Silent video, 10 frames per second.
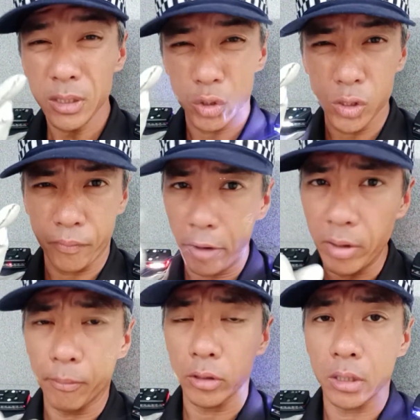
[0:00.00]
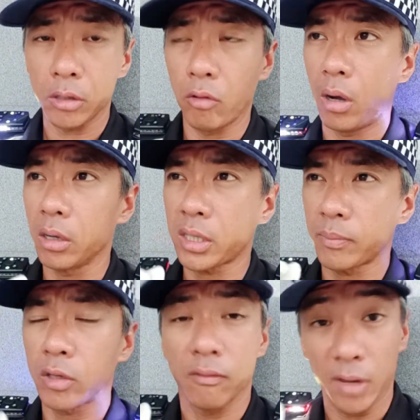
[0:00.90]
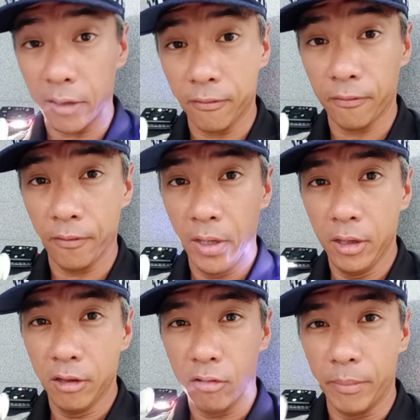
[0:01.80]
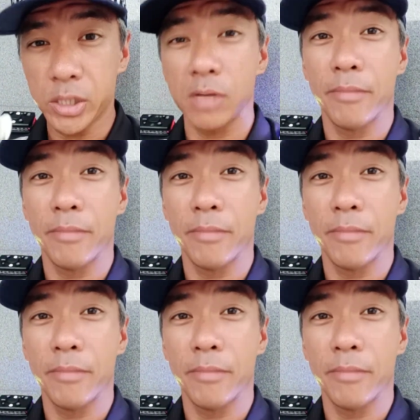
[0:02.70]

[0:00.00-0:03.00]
So it's very important. You are a captain of life. You're basically